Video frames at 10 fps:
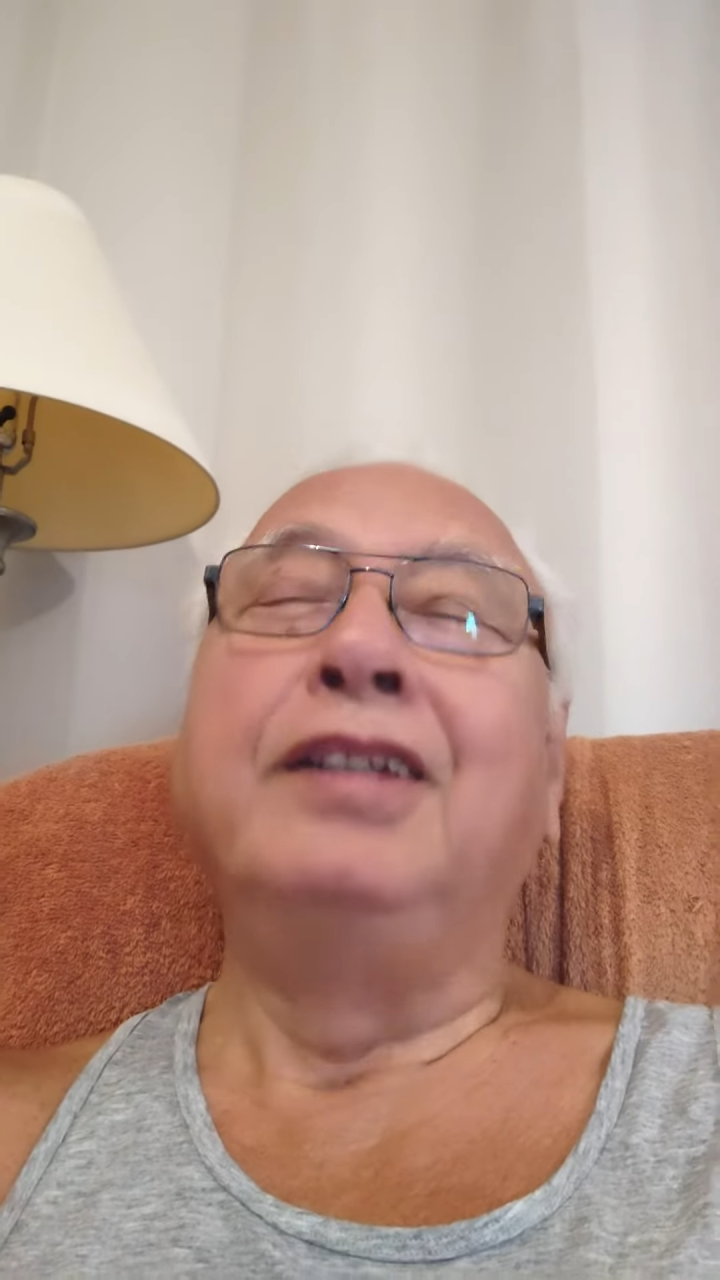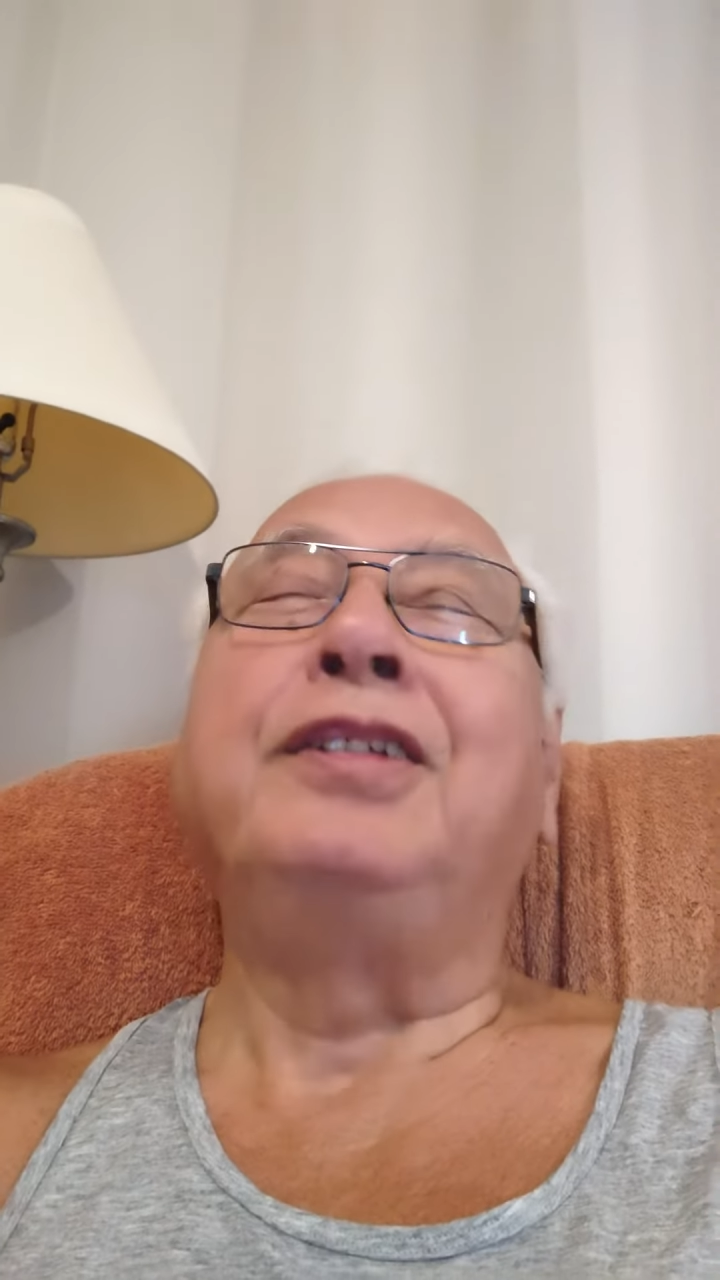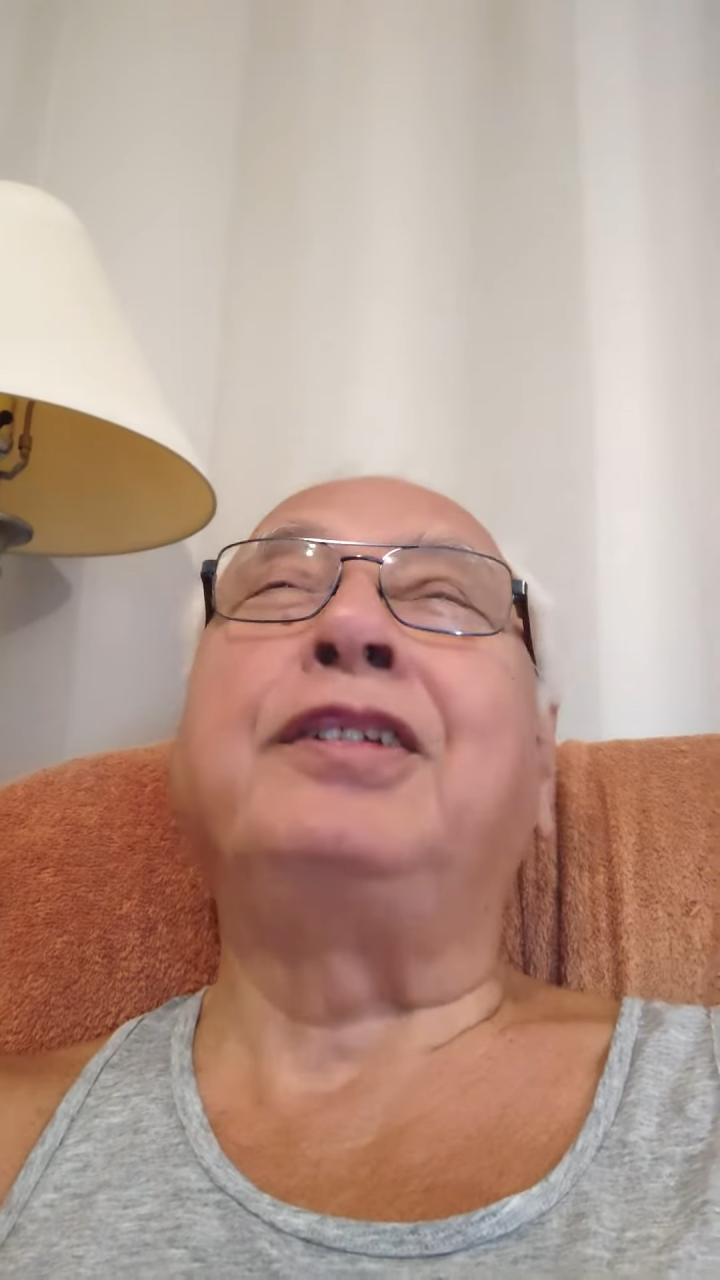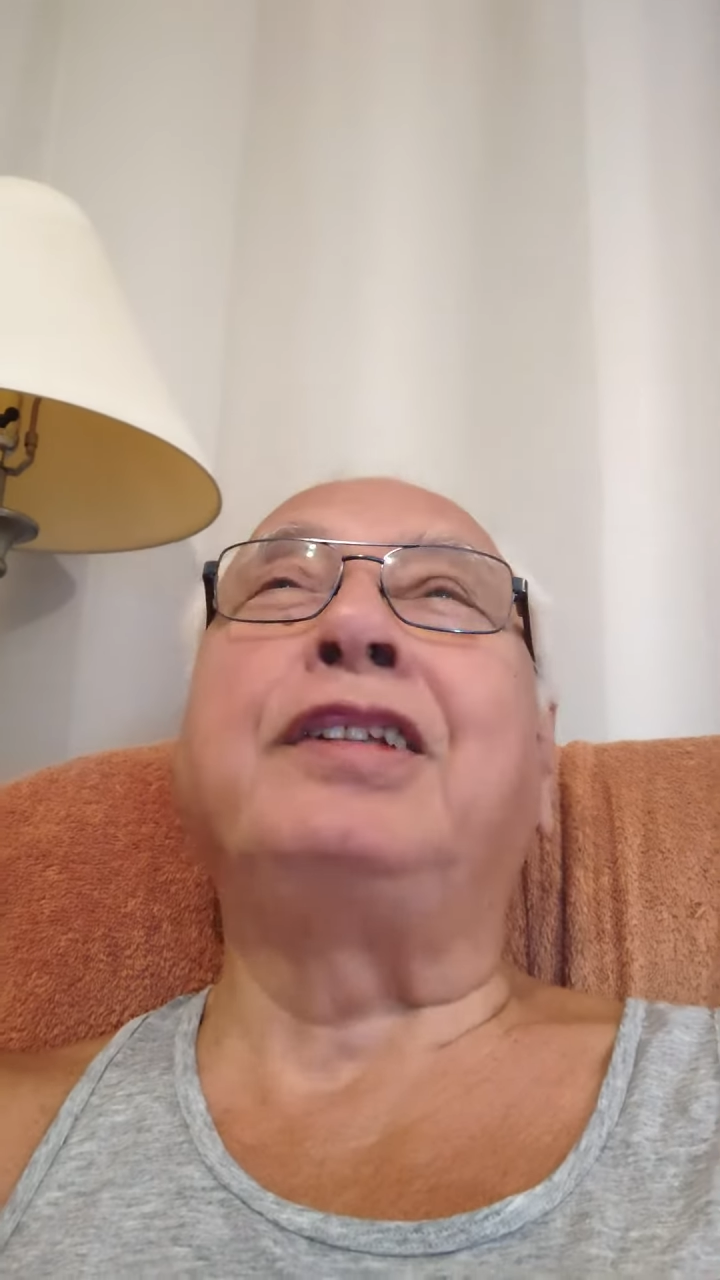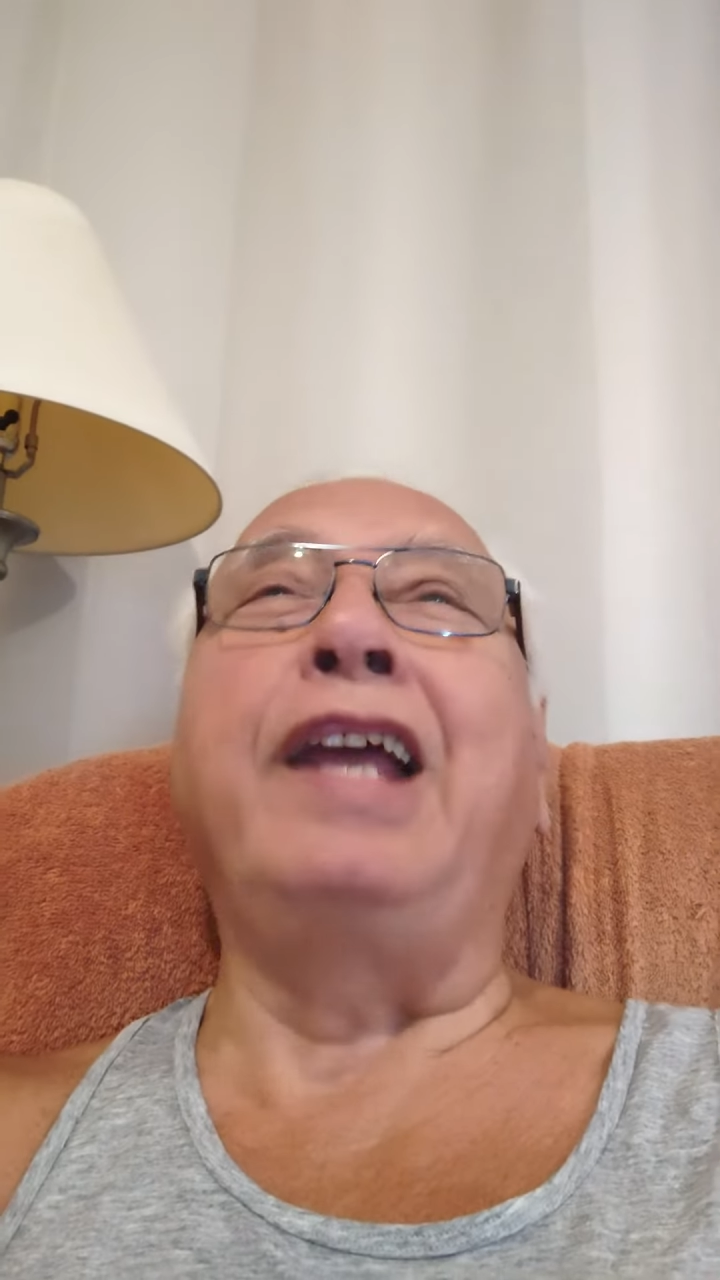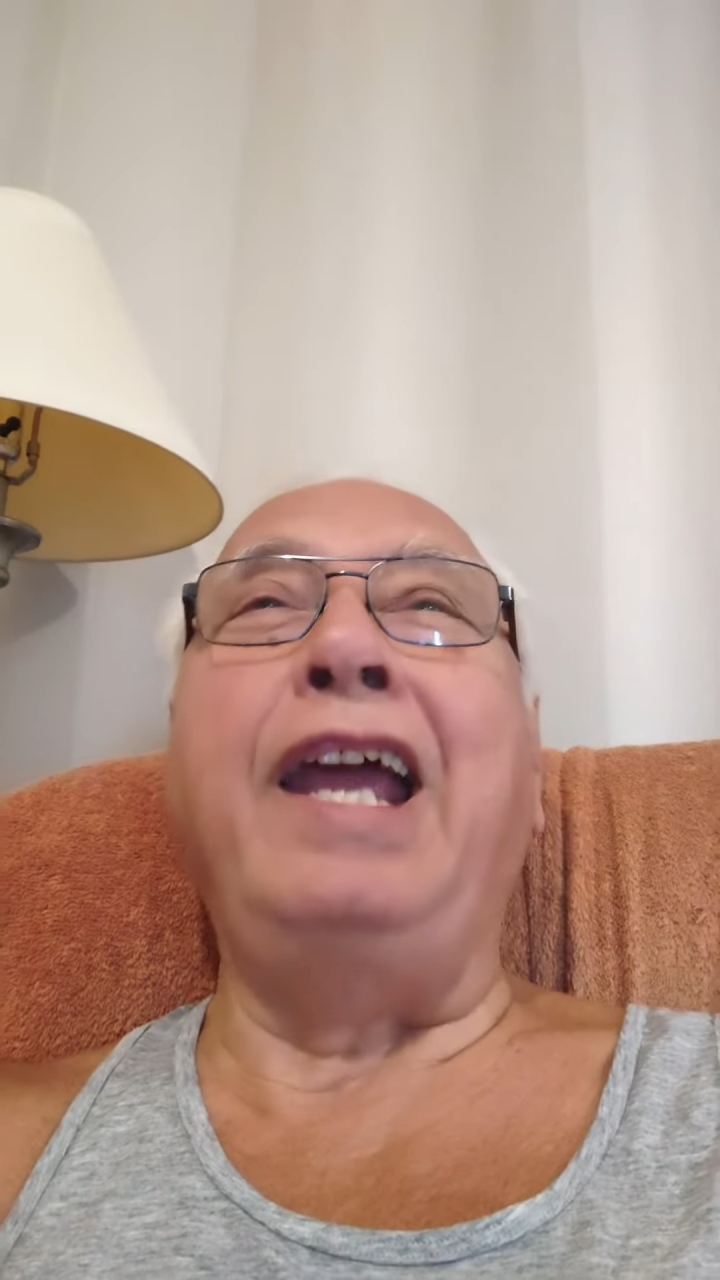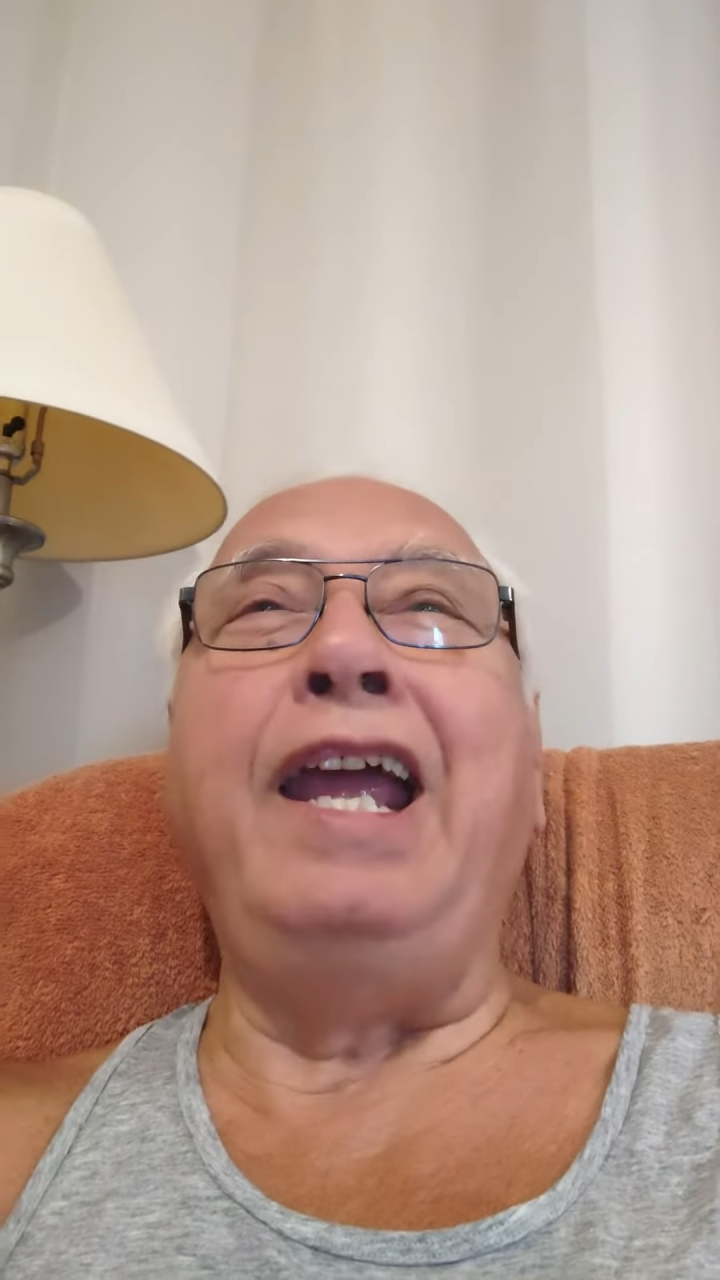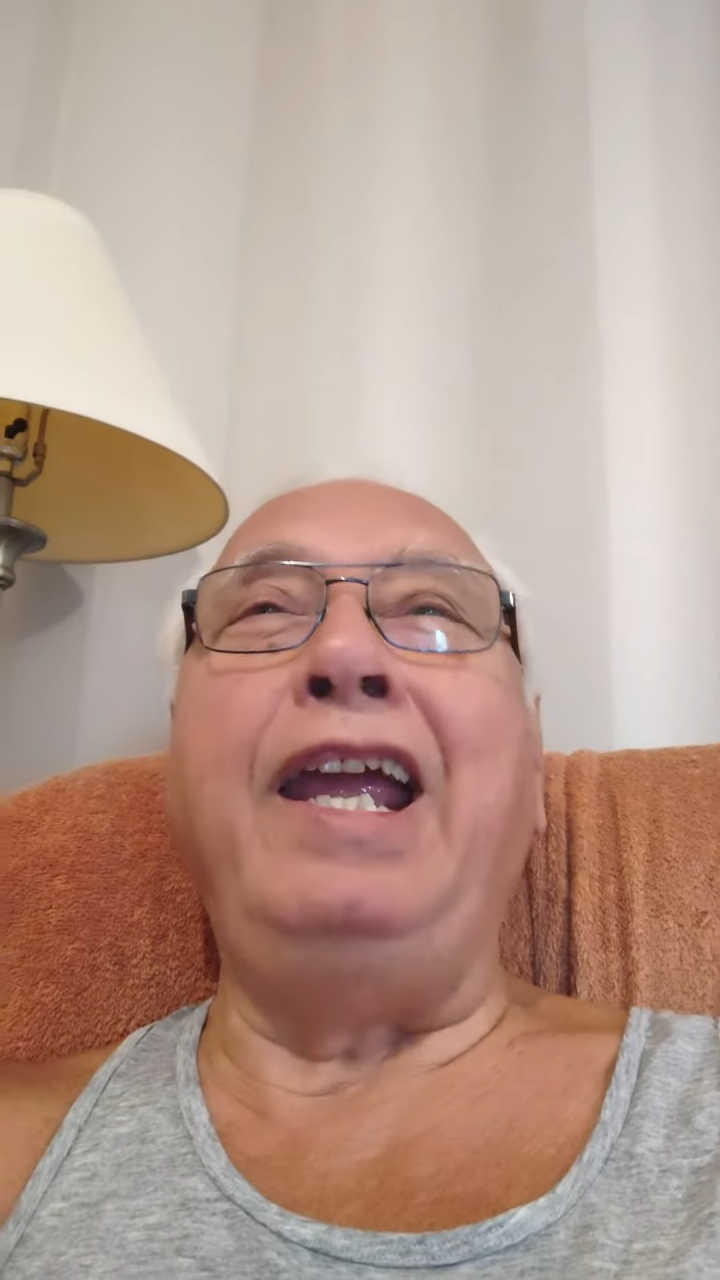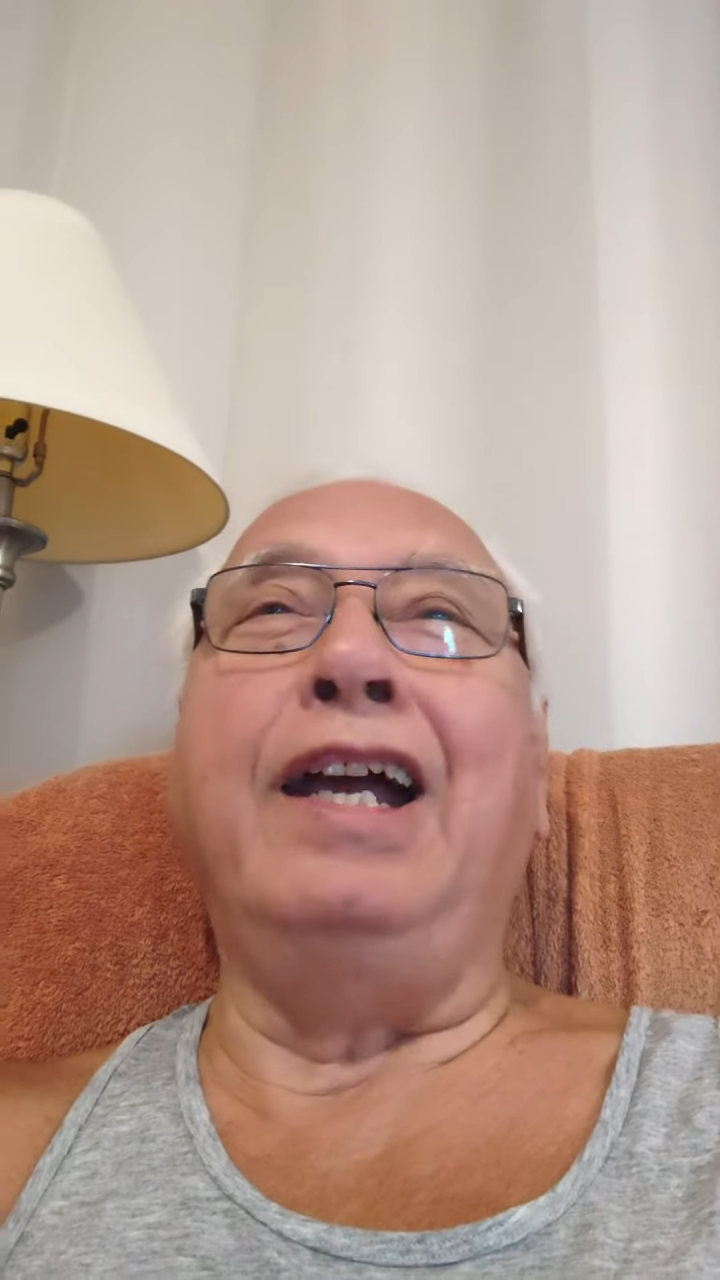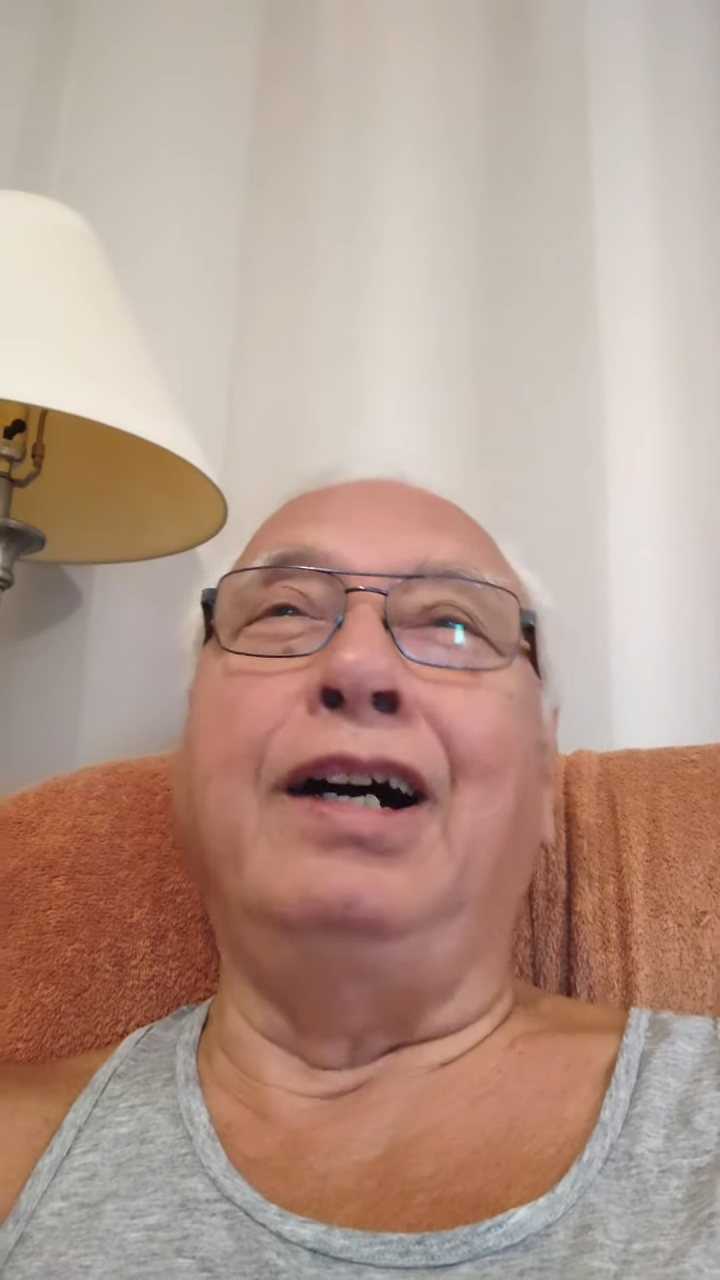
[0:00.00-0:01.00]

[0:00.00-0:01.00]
Stay